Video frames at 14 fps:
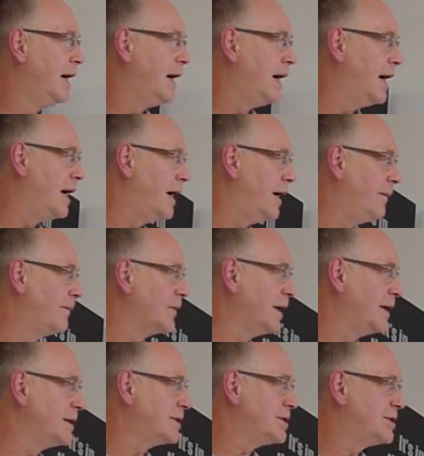
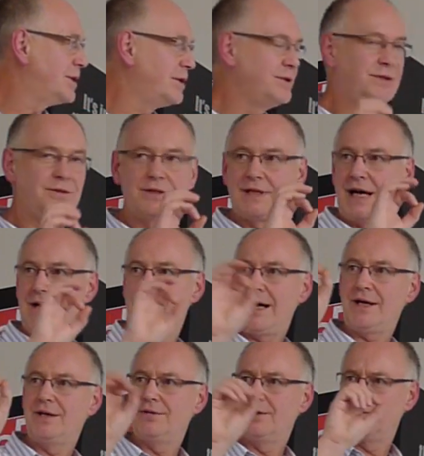And it just shows you just how
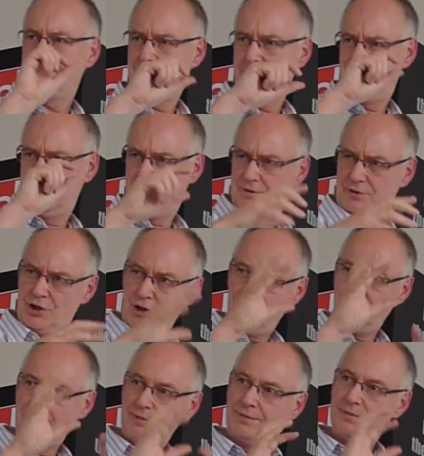accurate the
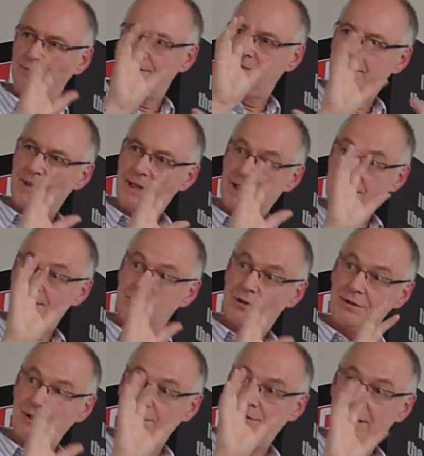tuning is
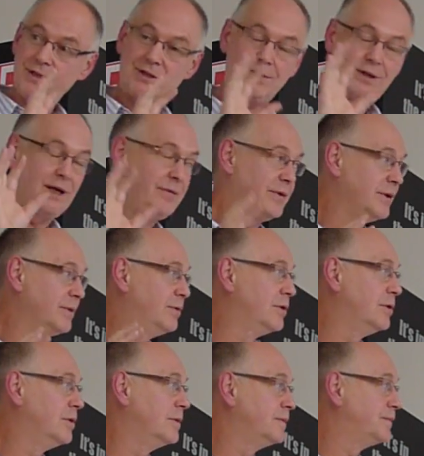between the bass driver and the
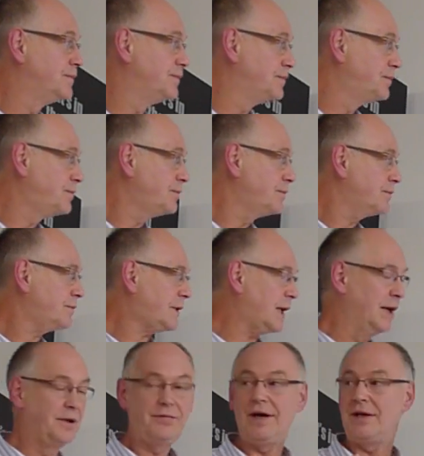port,
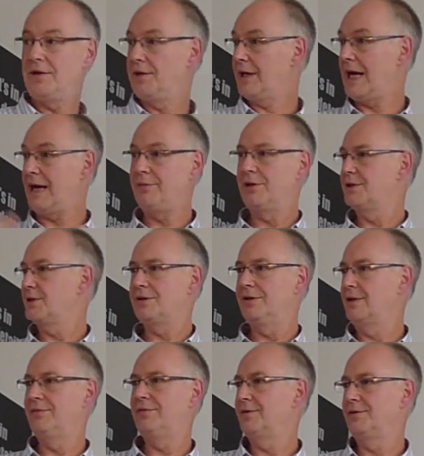and the fact that the cabinet's
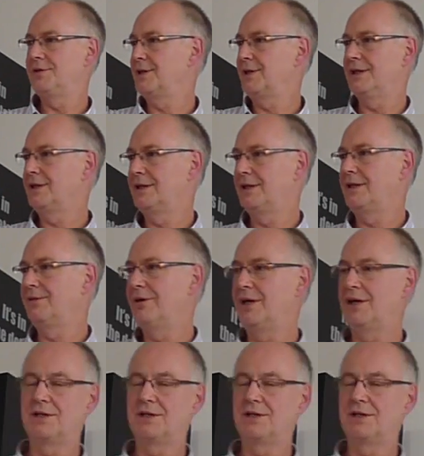not influencing it in any way.